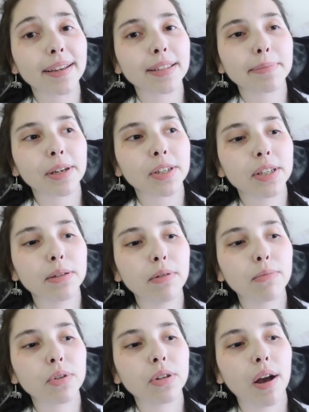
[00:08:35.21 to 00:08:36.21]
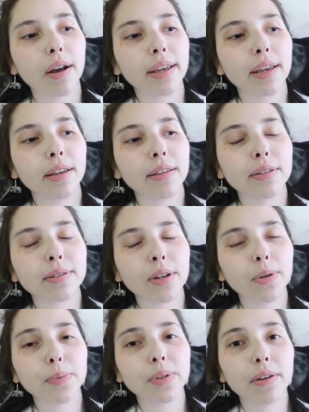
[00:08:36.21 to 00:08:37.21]
especially when we're talking in the
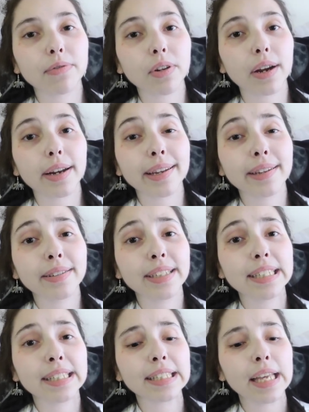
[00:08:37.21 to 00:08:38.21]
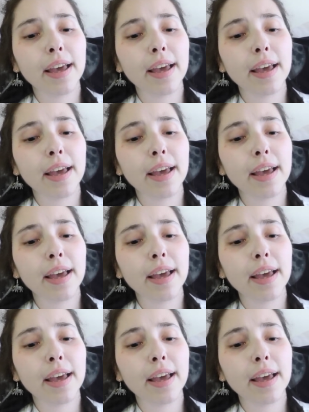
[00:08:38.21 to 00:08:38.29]
scopes of chronic illness.